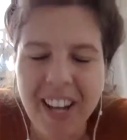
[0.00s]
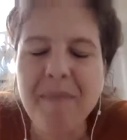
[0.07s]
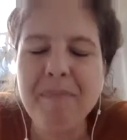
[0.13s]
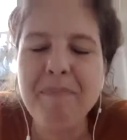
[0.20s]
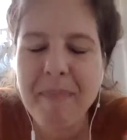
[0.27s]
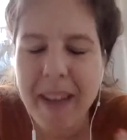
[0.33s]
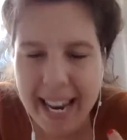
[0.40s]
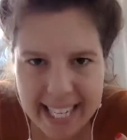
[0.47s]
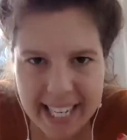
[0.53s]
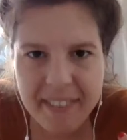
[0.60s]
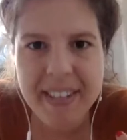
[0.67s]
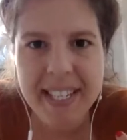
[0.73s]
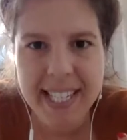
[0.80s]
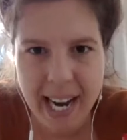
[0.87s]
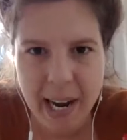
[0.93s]
many of the
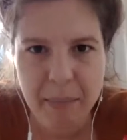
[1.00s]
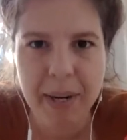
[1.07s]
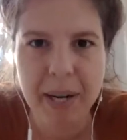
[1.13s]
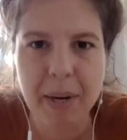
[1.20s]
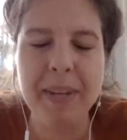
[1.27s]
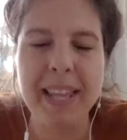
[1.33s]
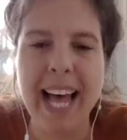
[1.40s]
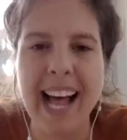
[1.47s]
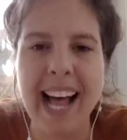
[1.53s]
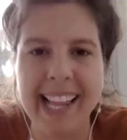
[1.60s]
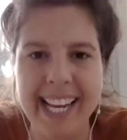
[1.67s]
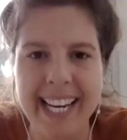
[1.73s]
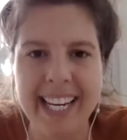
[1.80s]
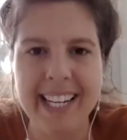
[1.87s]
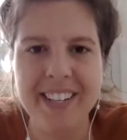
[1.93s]
time when I'm with
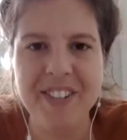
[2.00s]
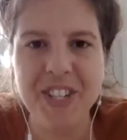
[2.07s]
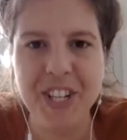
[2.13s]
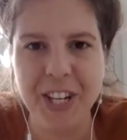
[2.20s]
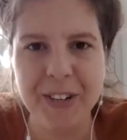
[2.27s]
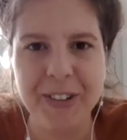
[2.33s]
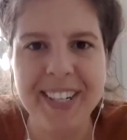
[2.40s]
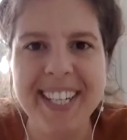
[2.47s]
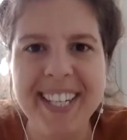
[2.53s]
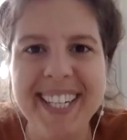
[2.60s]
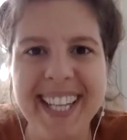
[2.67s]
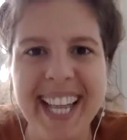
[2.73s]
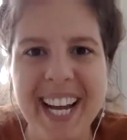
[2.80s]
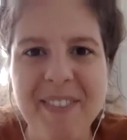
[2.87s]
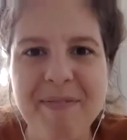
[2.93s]
Allie too.
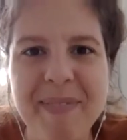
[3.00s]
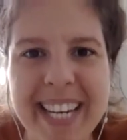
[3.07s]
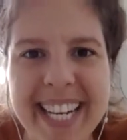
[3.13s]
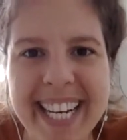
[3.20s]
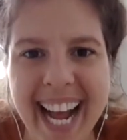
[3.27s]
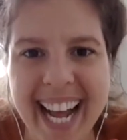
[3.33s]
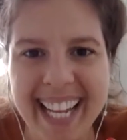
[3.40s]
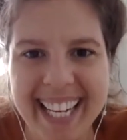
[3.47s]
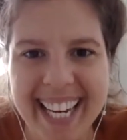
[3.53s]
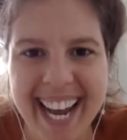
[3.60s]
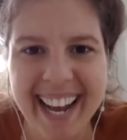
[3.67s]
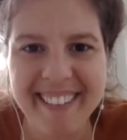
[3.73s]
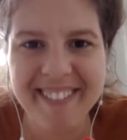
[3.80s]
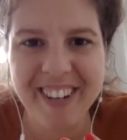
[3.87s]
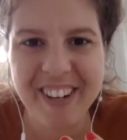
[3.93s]
Like me and Allie have
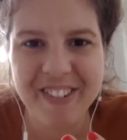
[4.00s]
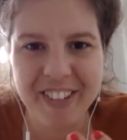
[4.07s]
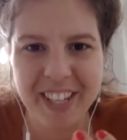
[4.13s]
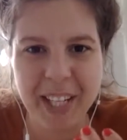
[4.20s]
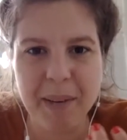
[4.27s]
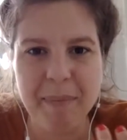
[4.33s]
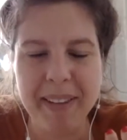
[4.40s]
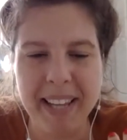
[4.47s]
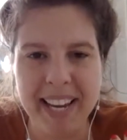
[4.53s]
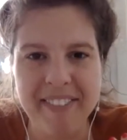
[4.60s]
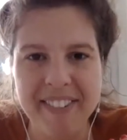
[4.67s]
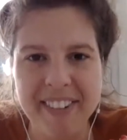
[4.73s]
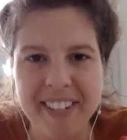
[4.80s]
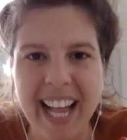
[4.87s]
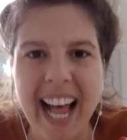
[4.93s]
a really
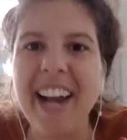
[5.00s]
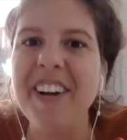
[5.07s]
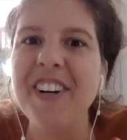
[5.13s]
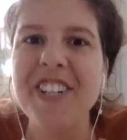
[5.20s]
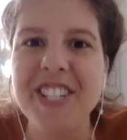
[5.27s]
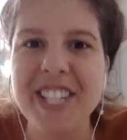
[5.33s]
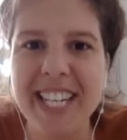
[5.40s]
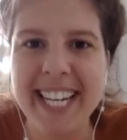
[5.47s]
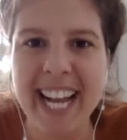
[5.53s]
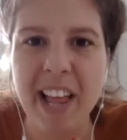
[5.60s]
playful energy together.